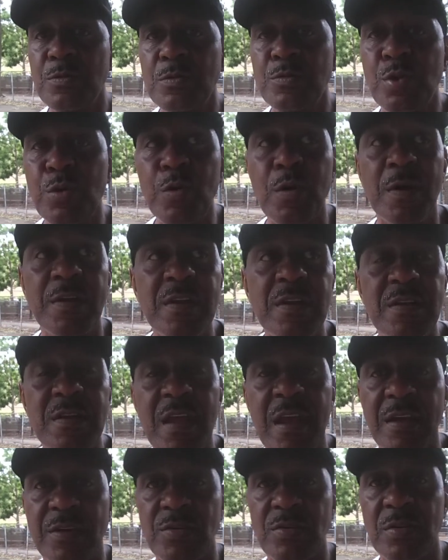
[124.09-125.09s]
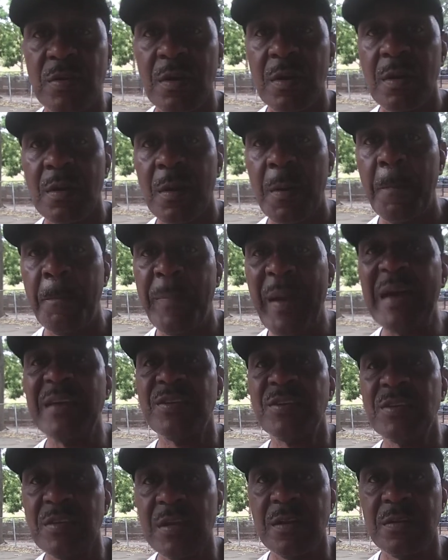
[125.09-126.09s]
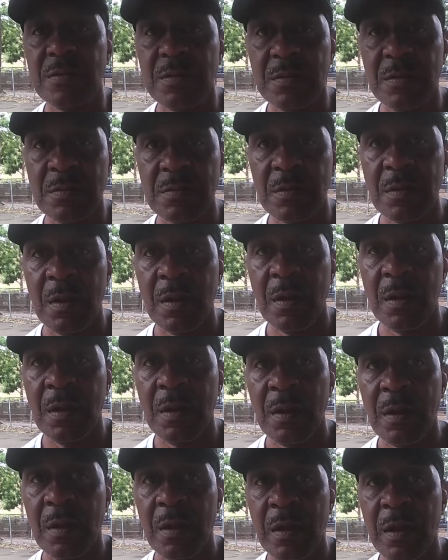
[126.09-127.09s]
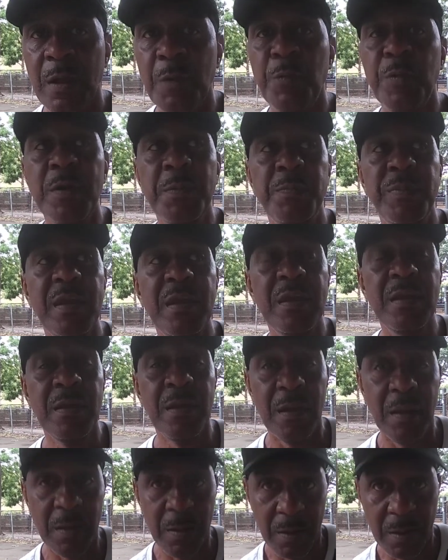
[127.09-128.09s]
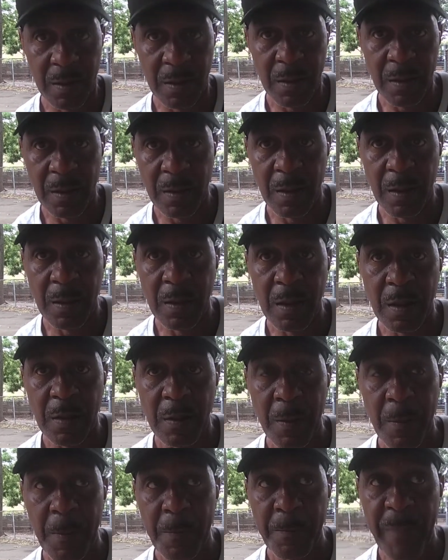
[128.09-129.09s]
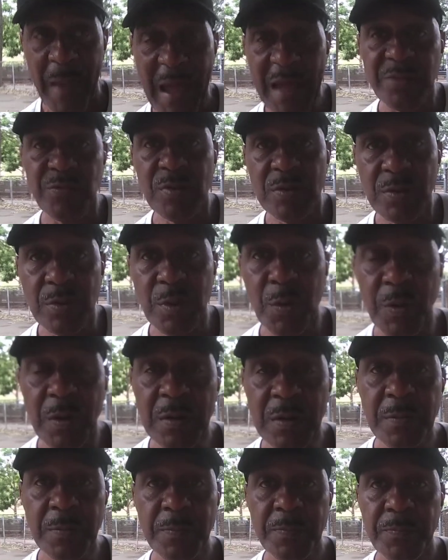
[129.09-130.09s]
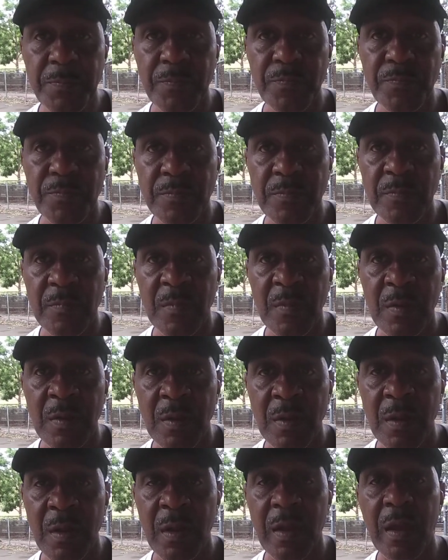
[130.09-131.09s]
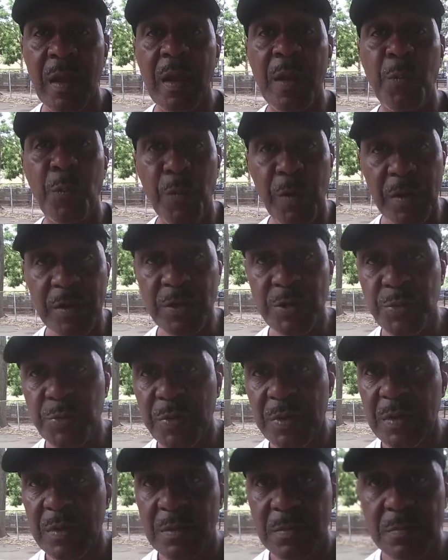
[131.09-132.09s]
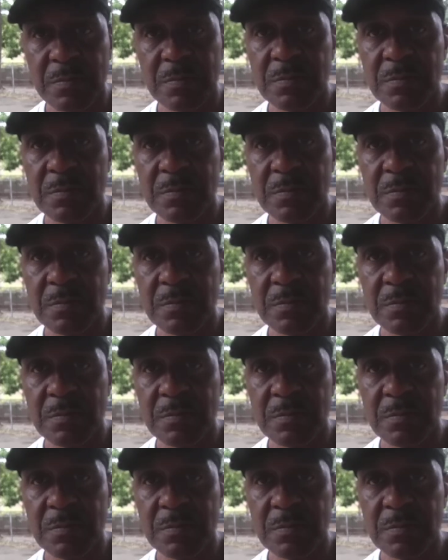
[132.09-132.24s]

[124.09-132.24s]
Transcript: two of the Knicks' best centers, it would be Patrick Ewing and Willis Reed.